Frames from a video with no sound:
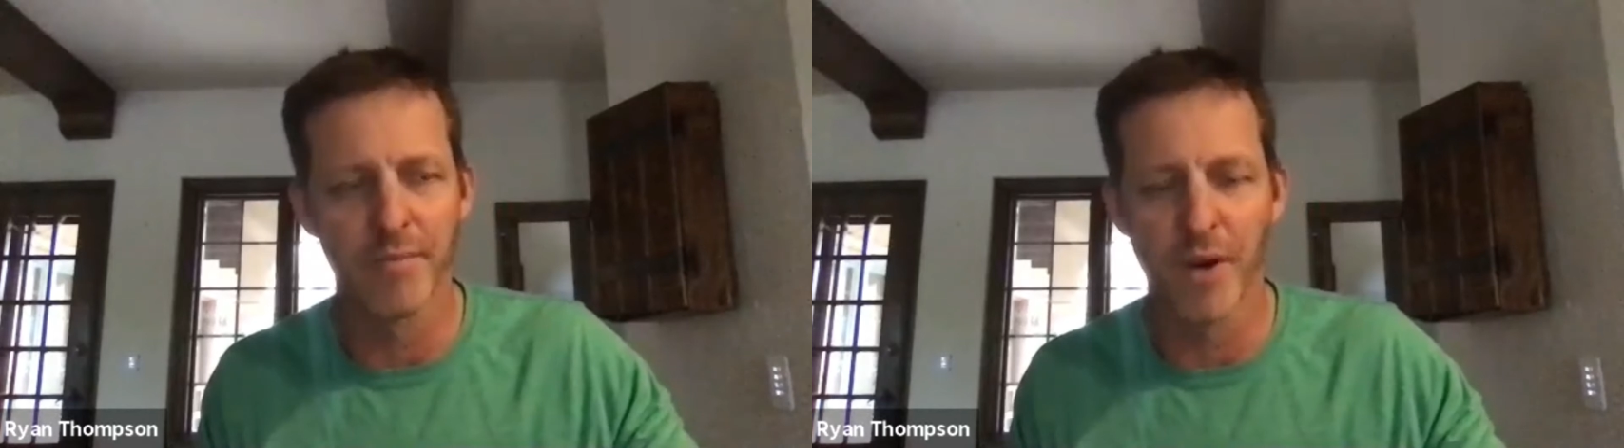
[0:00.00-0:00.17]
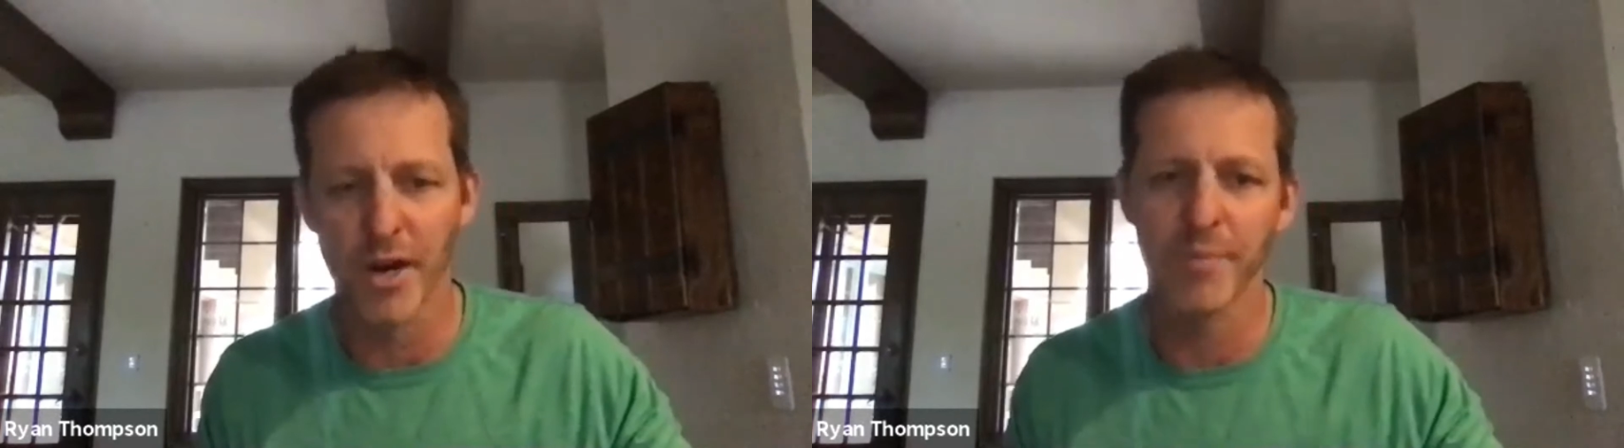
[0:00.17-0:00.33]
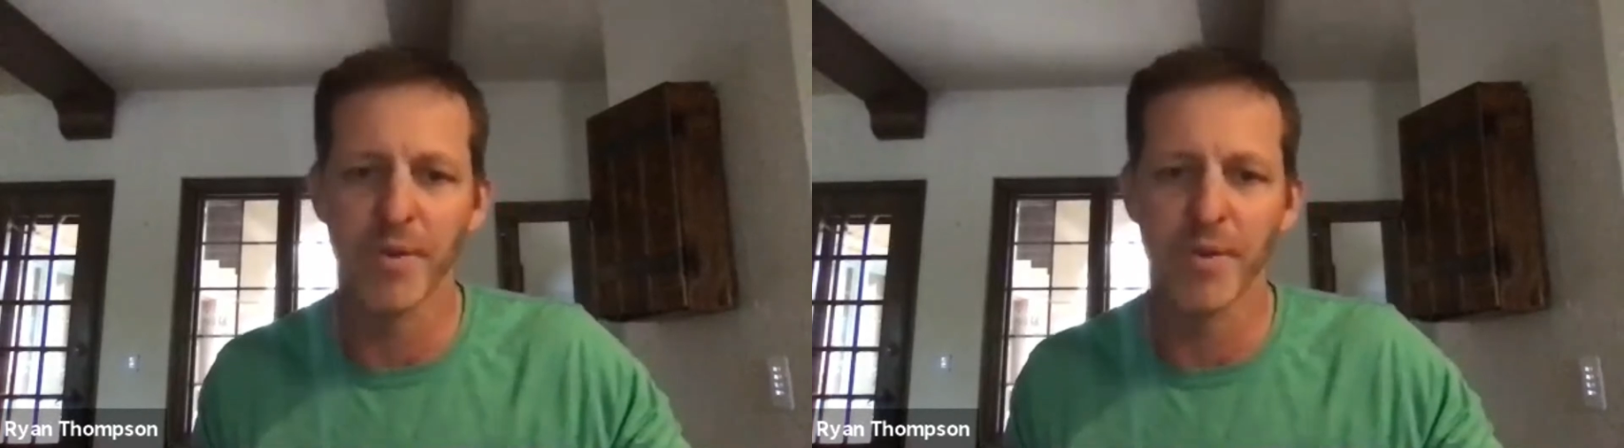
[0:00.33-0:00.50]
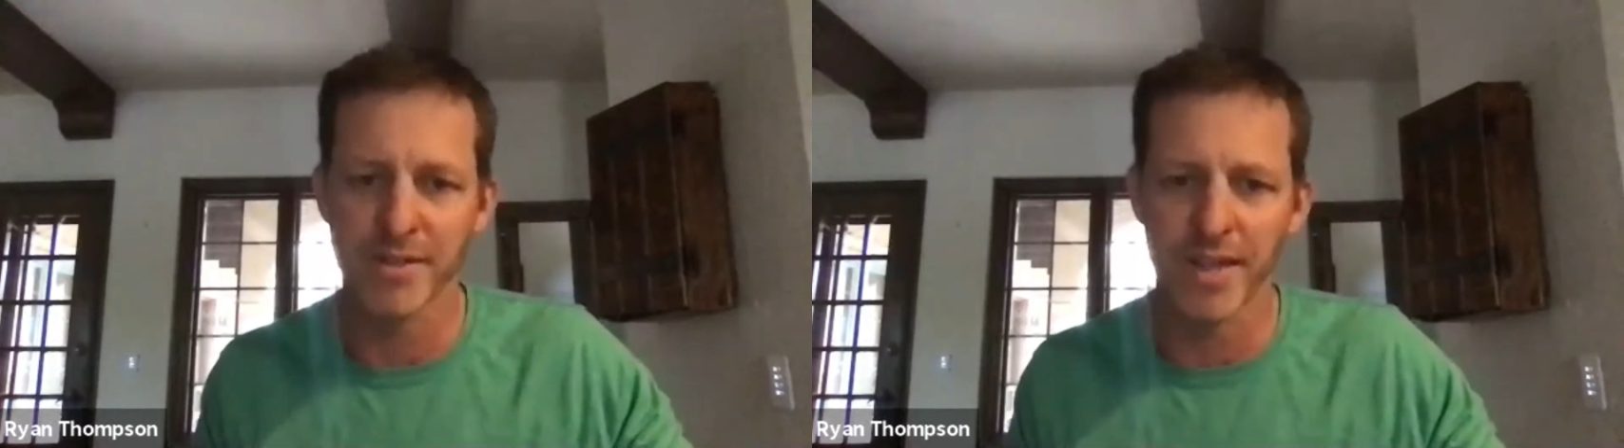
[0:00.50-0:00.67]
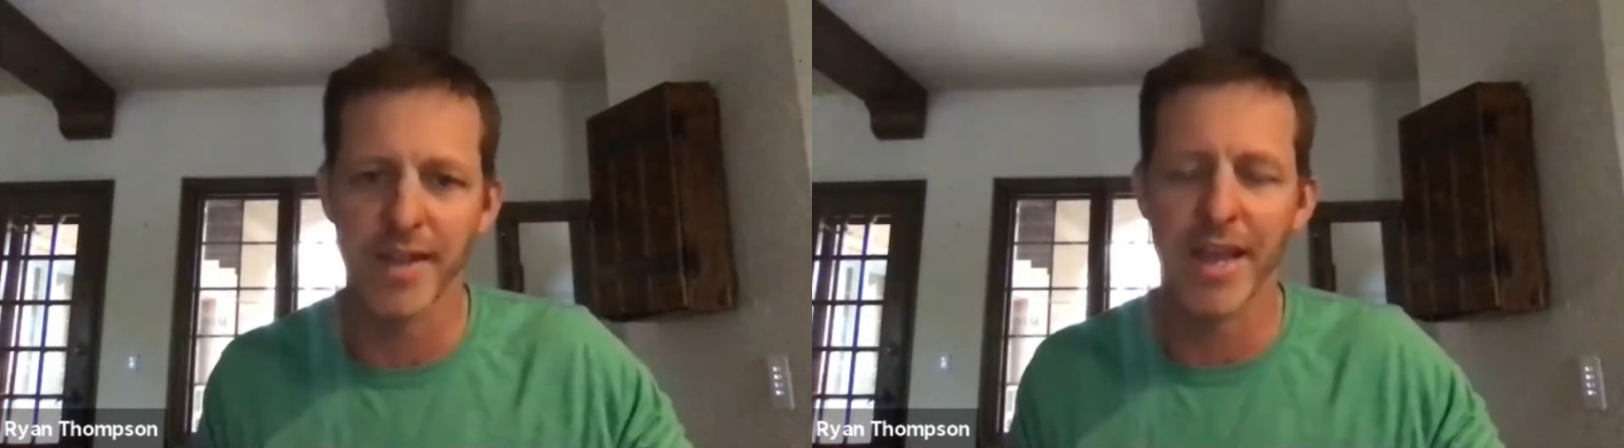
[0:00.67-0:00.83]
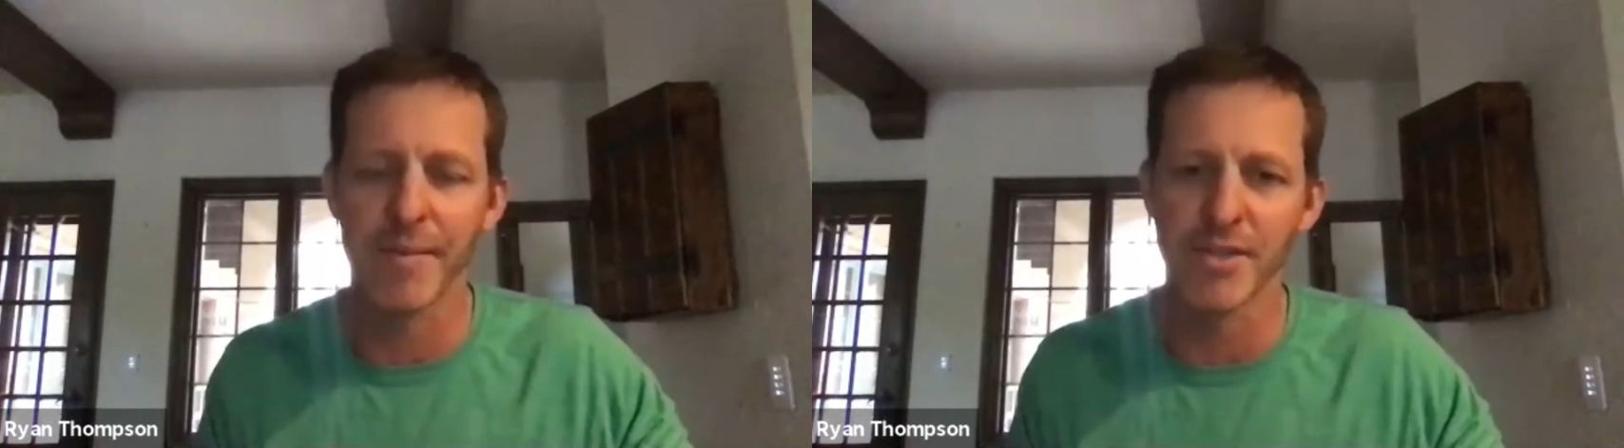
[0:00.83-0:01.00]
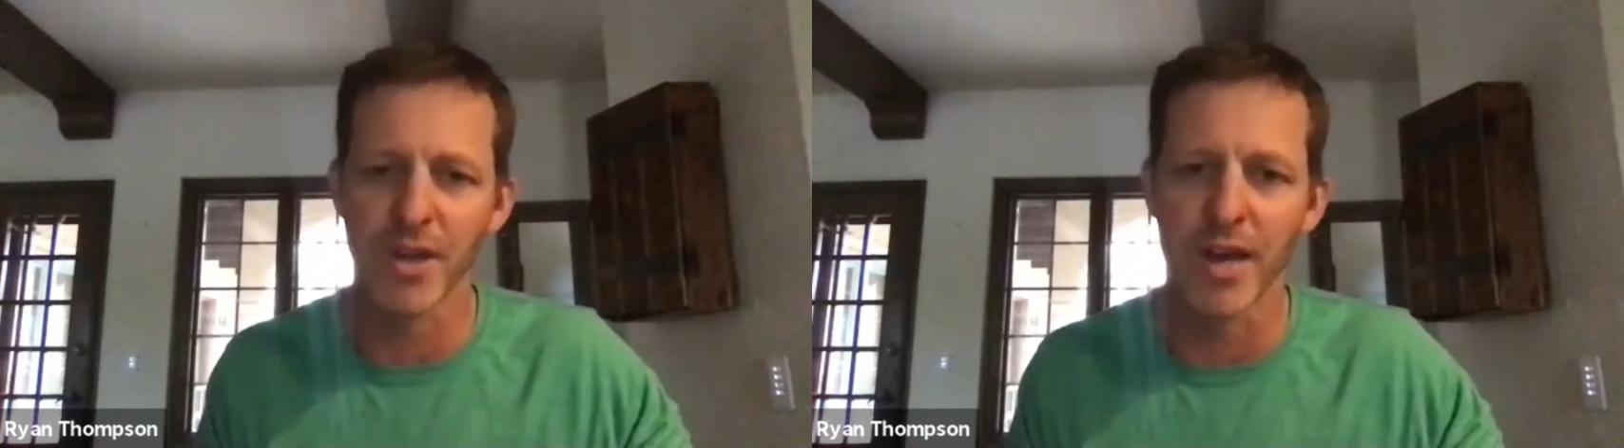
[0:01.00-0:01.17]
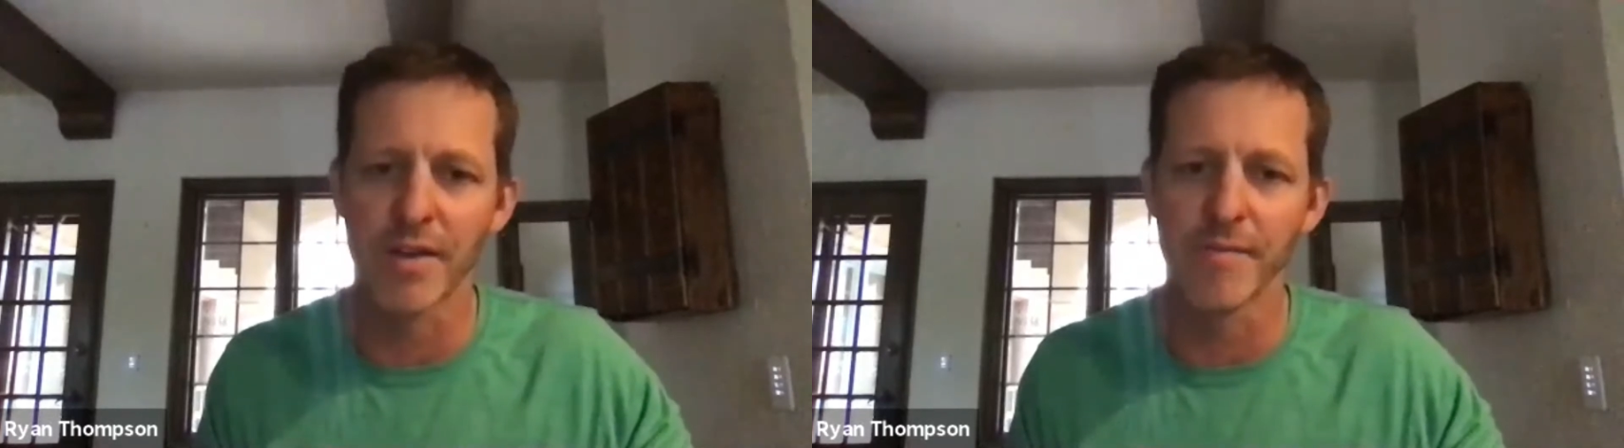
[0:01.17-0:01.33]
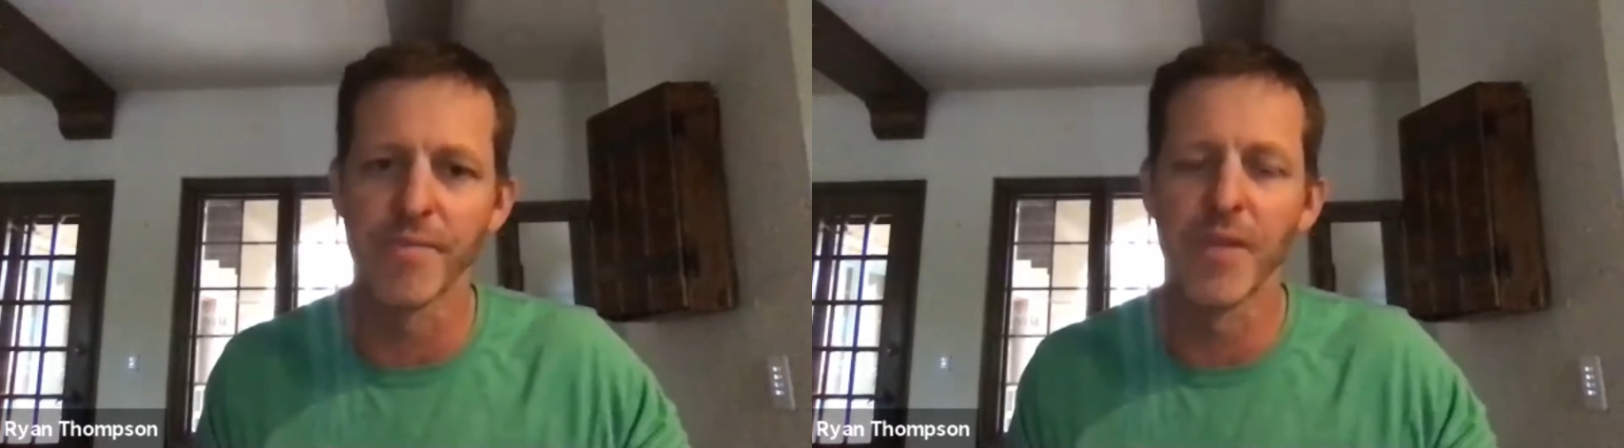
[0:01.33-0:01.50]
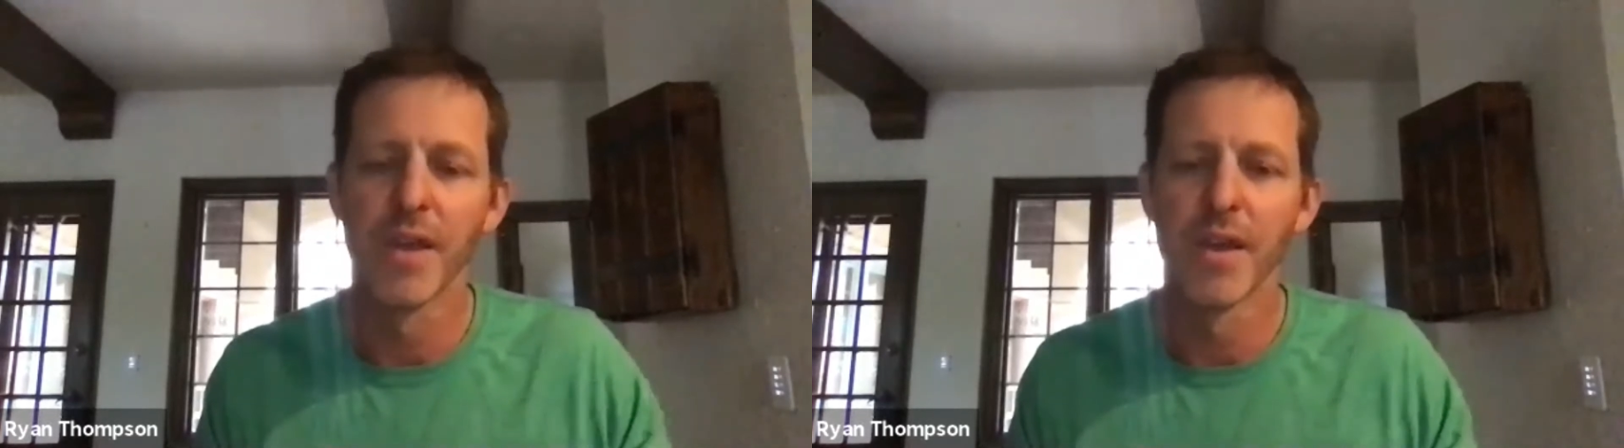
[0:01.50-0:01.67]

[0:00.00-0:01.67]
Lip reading: marketplace like Amazon,